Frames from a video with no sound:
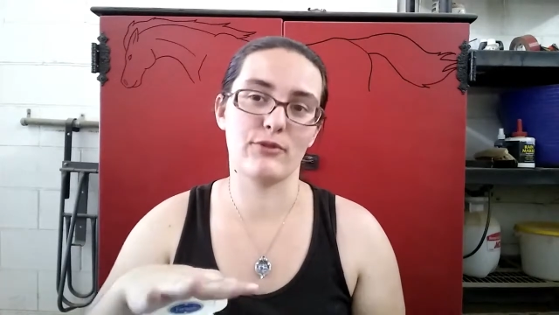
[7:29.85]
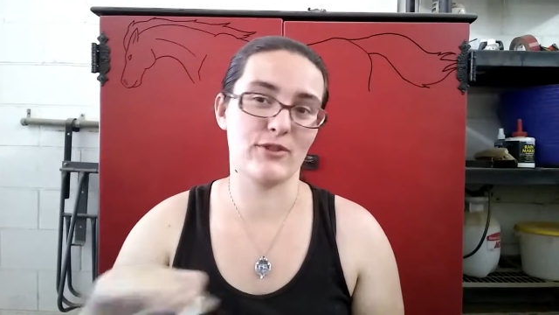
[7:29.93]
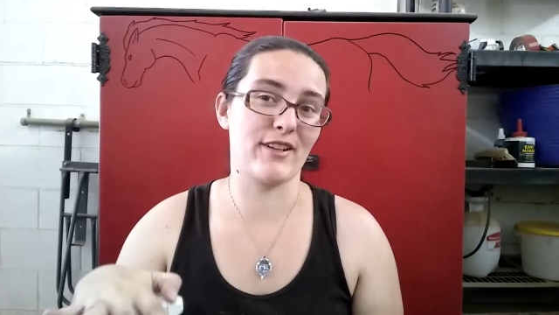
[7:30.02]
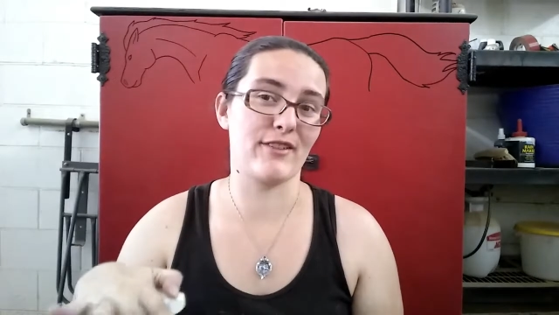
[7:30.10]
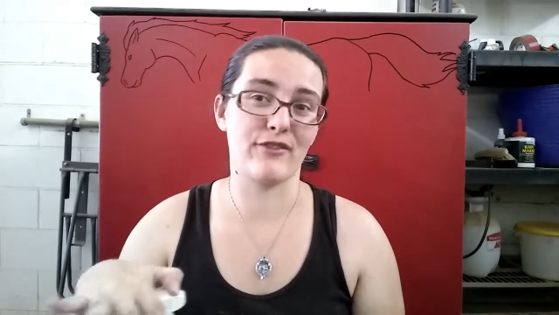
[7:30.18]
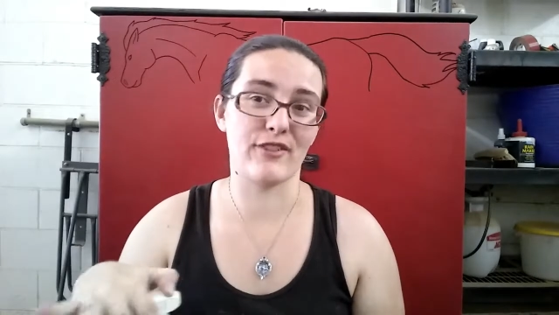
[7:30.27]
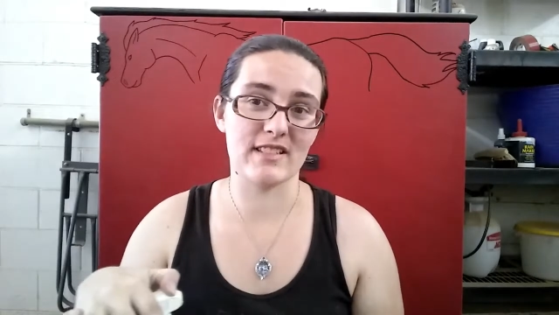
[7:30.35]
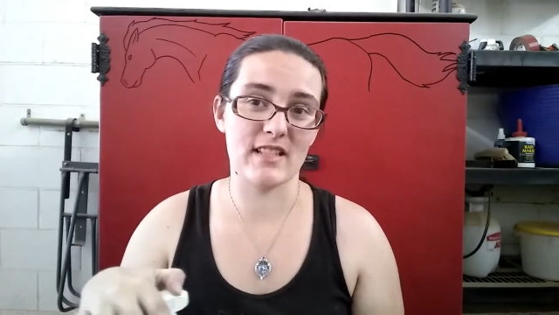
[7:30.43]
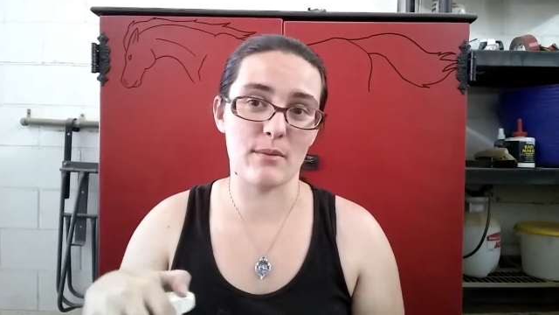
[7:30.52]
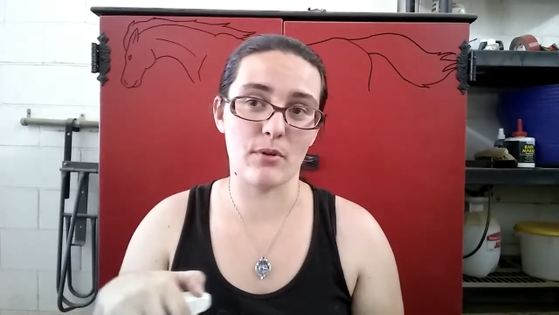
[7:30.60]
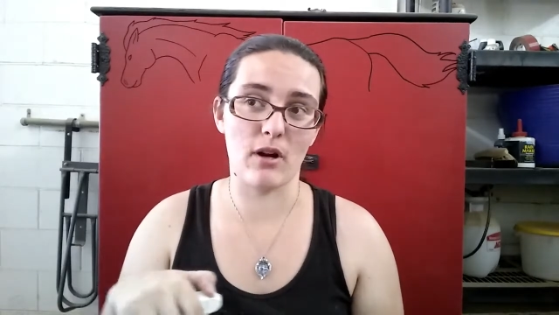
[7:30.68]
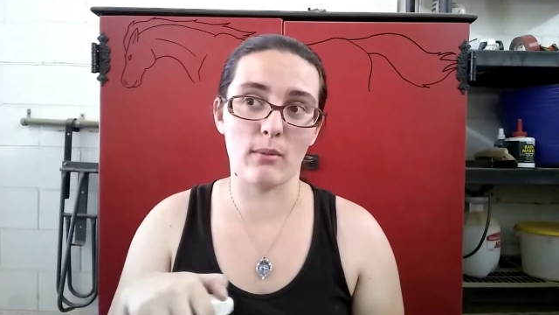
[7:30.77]
try and fix
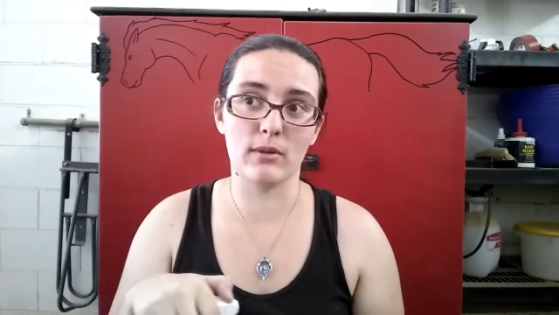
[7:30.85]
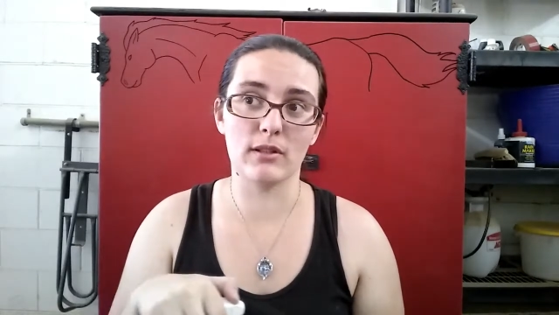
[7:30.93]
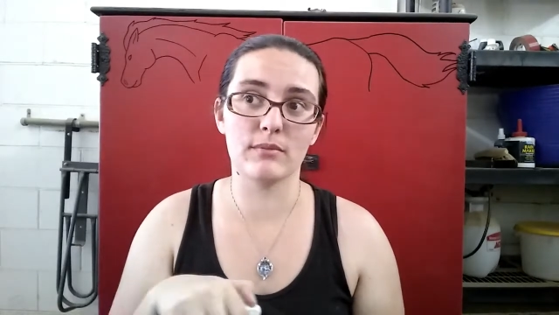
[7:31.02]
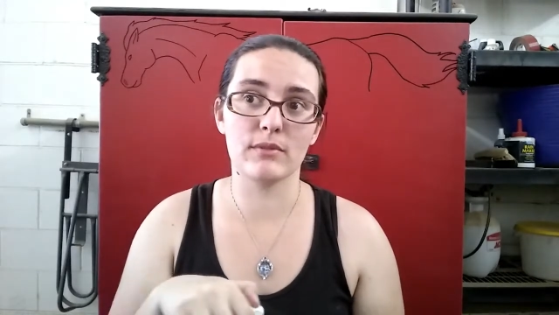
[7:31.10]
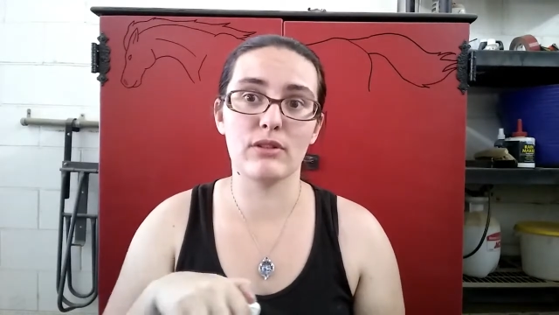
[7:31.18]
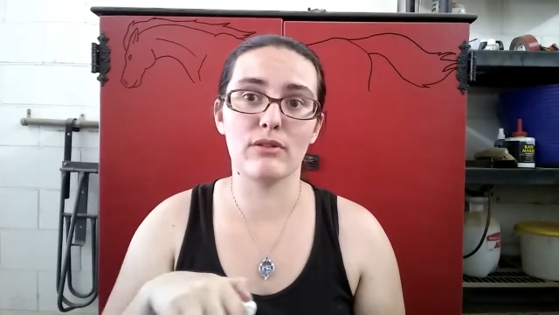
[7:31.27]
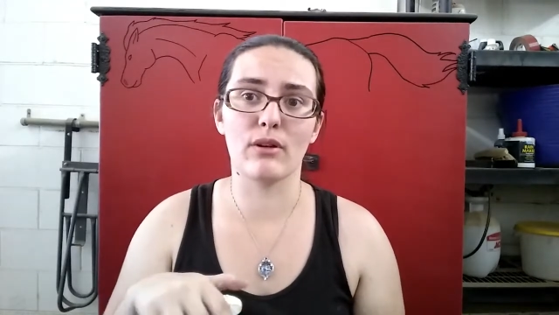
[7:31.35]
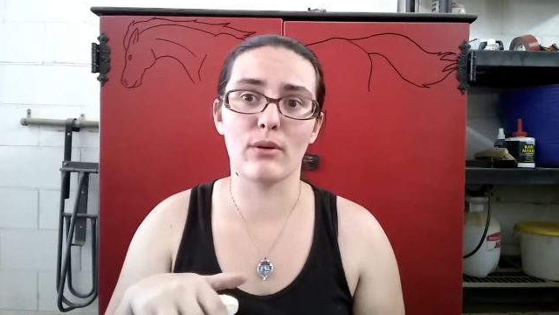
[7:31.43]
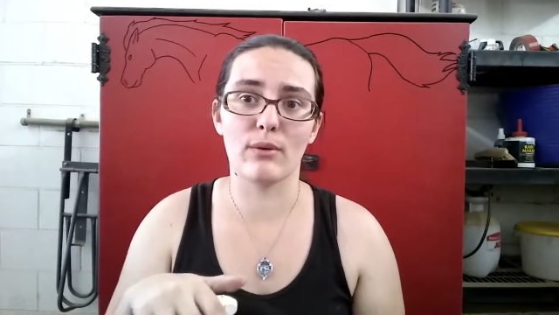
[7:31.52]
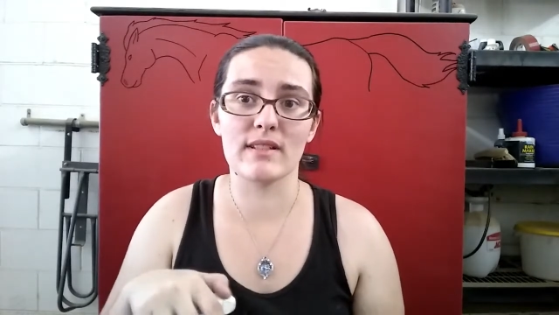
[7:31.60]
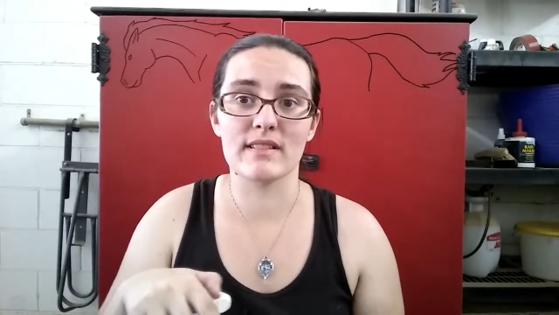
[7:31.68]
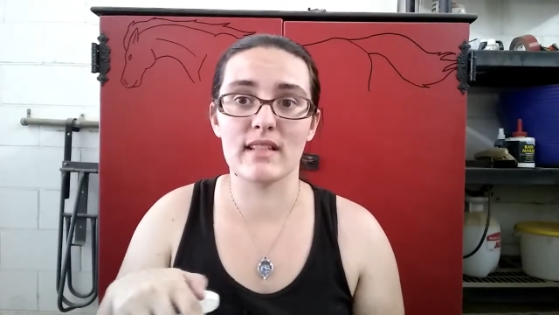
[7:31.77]
that problem, you can
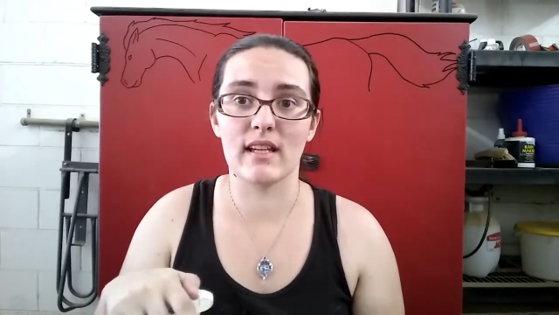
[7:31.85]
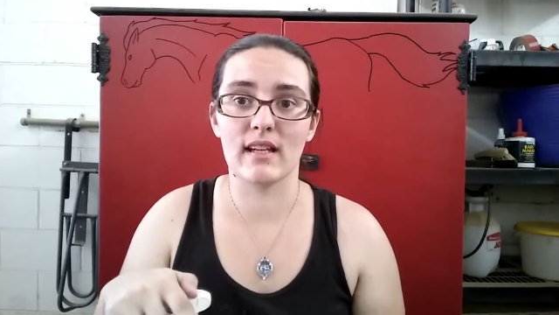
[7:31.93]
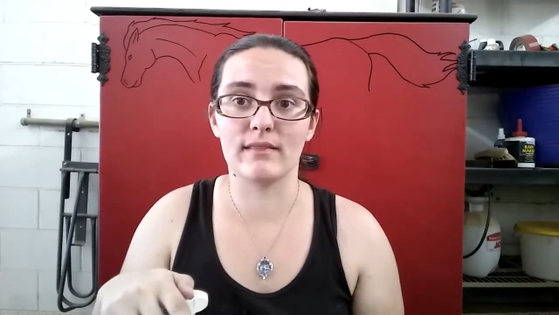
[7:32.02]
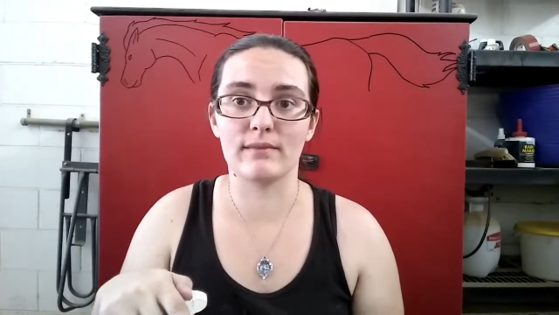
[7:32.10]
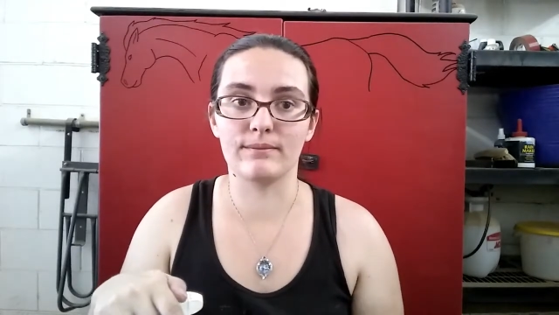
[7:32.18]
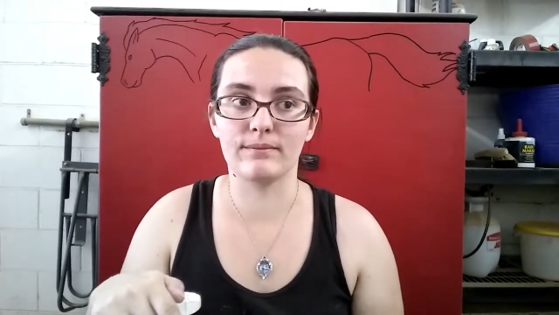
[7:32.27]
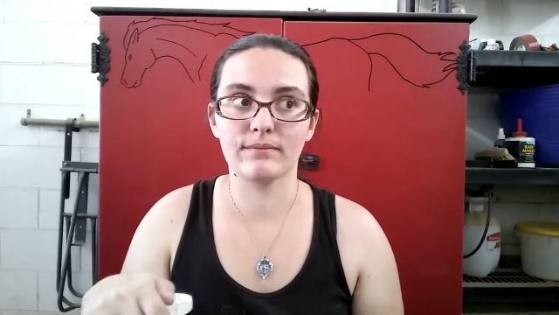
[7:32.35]
always get